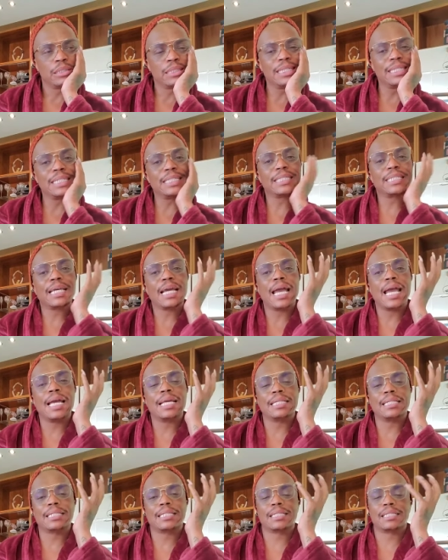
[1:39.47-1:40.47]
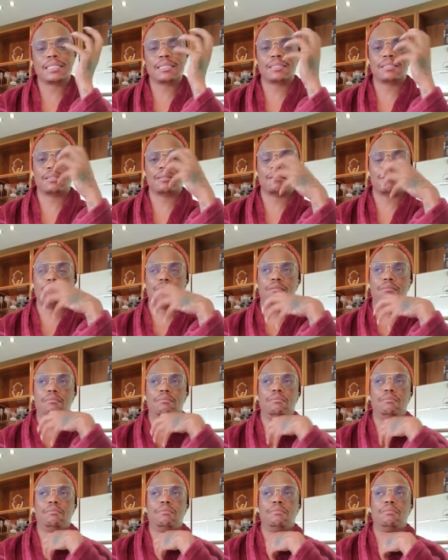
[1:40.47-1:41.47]
intense
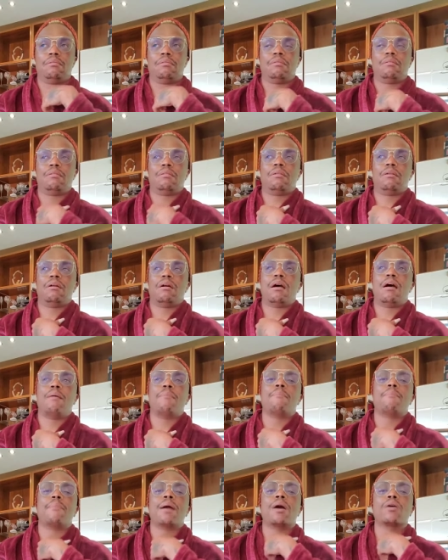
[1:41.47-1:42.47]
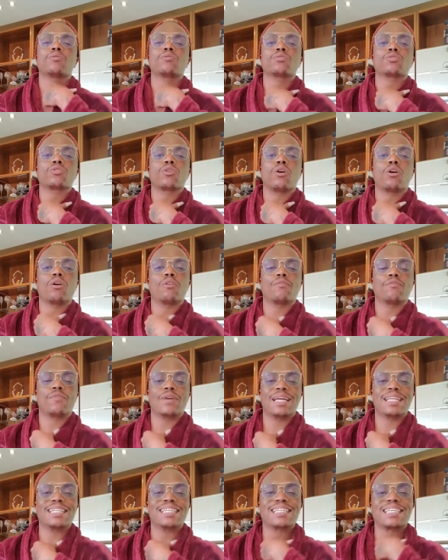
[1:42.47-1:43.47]
amount of
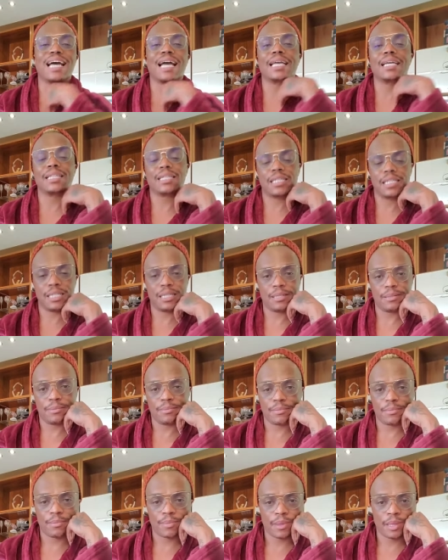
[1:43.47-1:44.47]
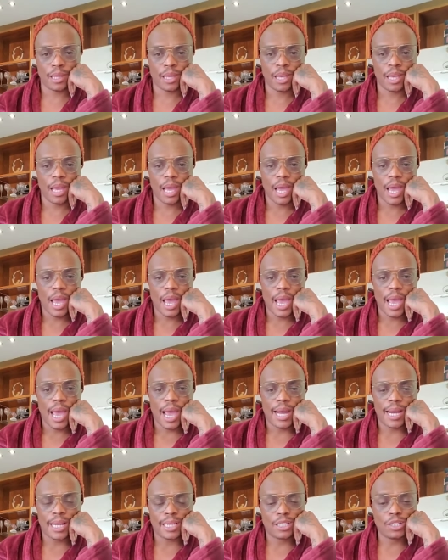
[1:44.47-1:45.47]
anxiety.
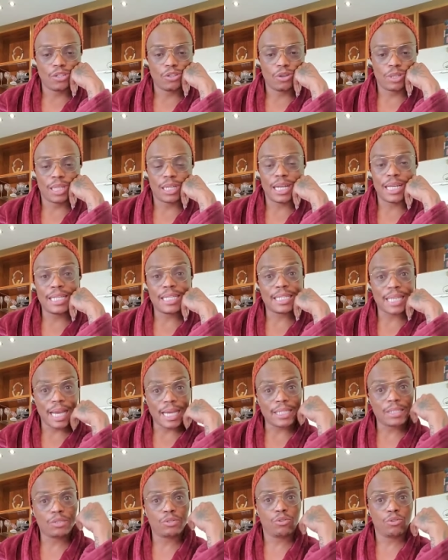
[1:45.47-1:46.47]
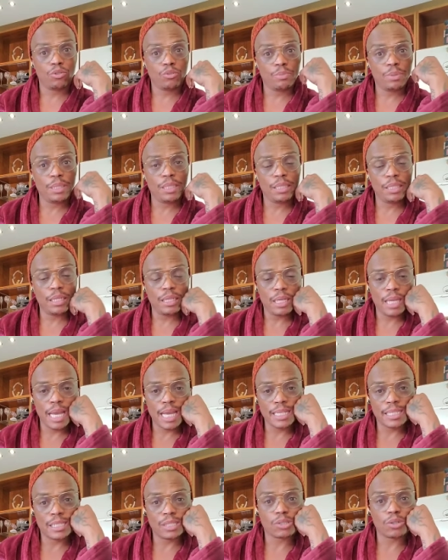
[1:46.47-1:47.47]
And I didn't know that anxiety could be
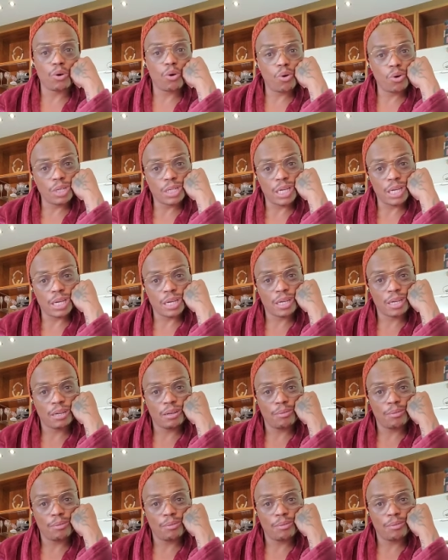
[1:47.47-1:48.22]
a disorder